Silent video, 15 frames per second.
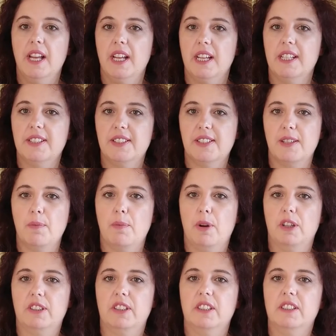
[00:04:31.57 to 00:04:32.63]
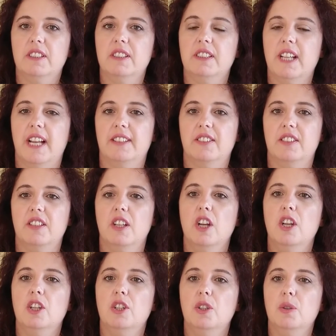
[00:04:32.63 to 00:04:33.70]
It's important that
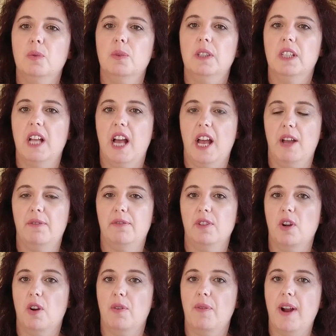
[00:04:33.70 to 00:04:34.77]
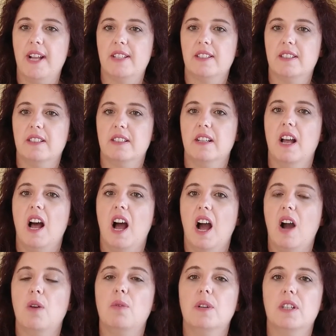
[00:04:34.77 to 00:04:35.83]
you will have your rest
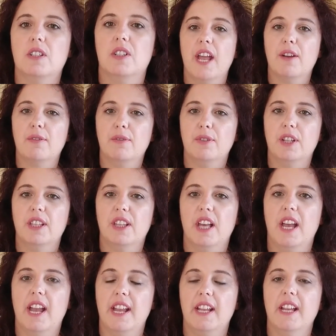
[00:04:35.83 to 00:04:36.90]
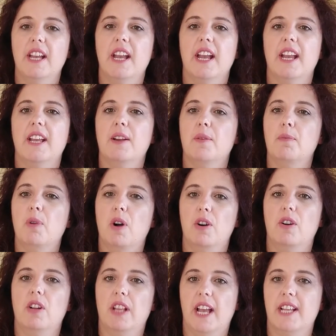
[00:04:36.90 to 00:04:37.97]
hours every day, more
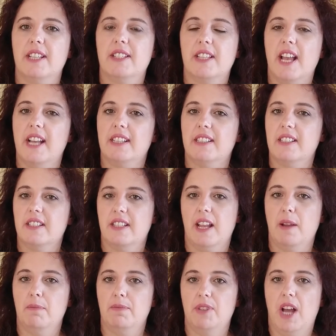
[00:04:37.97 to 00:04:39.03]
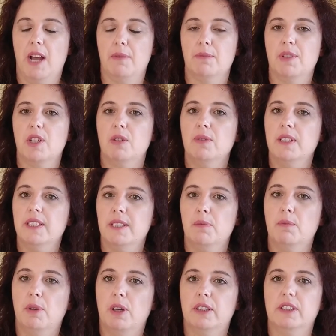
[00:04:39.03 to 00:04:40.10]
or less at the same time. So it's
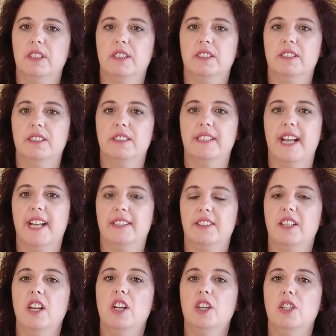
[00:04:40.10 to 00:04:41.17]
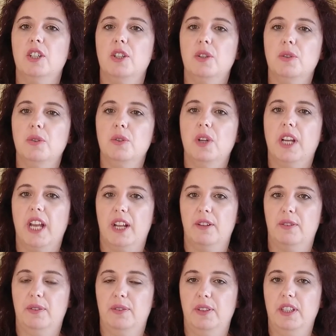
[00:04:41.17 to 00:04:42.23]
important that you can
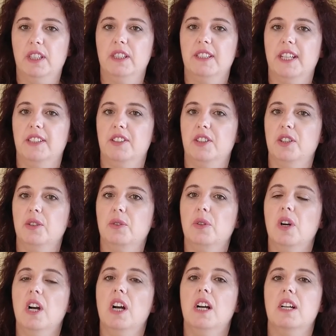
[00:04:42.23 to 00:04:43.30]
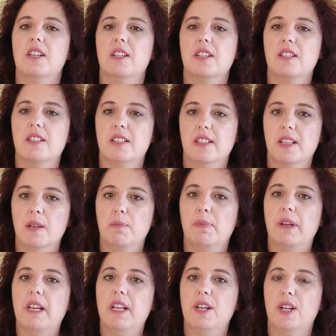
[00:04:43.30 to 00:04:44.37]
feel that you sleep
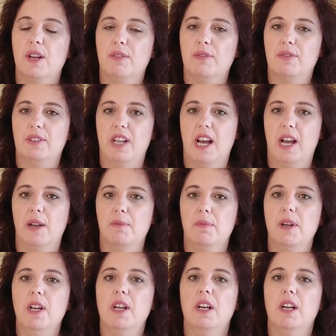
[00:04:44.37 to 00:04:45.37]
enough time